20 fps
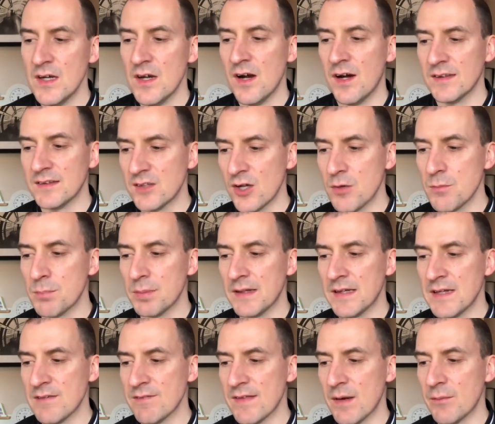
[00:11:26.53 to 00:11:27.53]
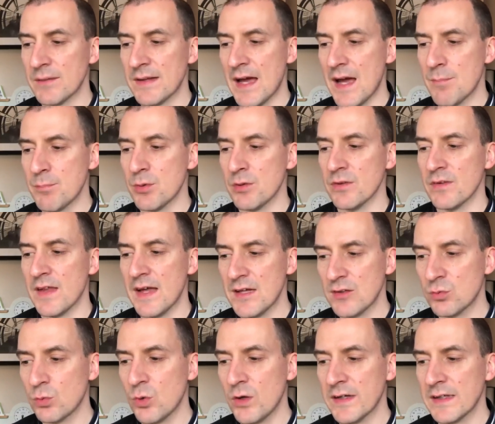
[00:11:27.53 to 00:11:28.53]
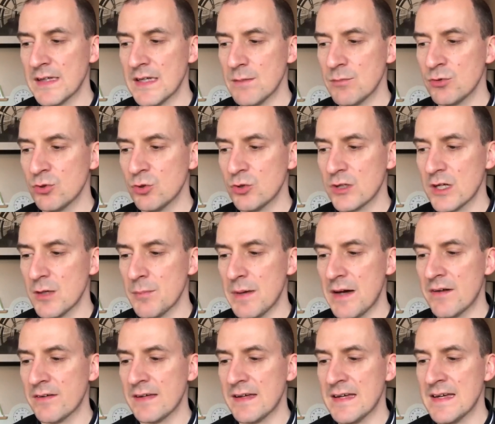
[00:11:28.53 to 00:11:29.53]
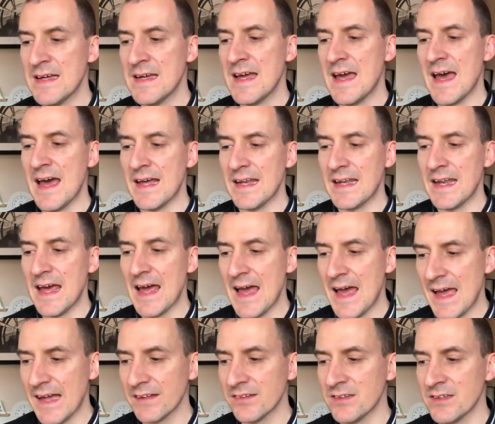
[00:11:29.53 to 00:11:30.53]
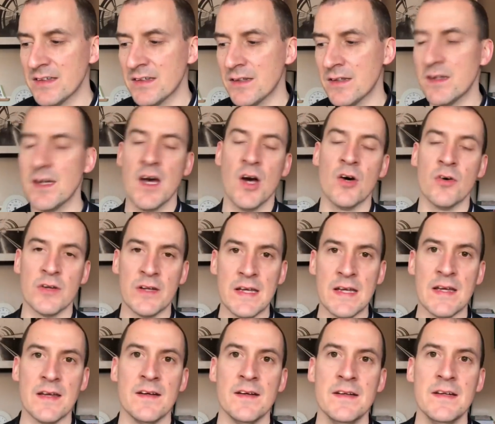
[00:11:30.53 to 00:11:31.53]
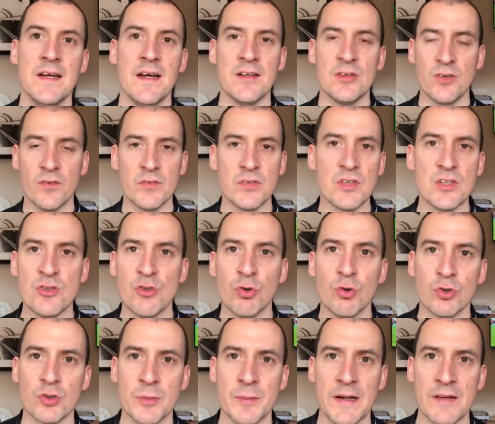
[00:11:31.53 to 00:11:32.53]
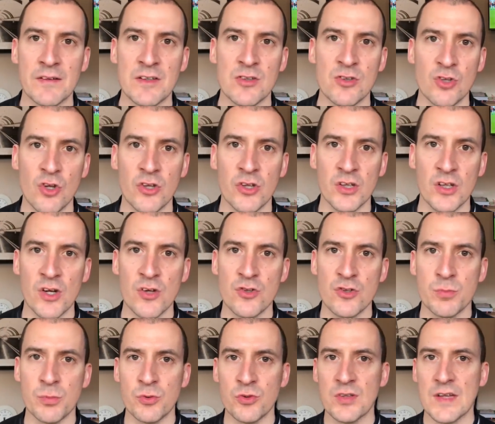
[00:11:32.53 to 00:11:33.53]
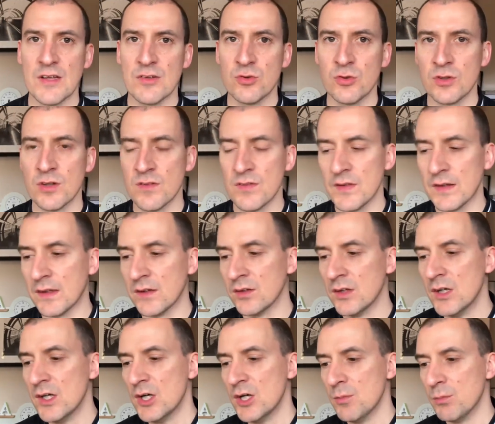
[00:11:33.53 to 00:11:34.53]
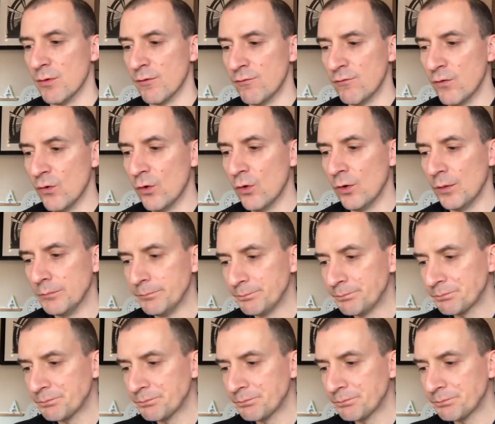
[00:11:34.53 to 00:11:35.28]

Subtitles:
I don't believe that would happen. That's why I keep talking about it and acting on it. He's obviously talked about his non-negotiables, that sort of thing before.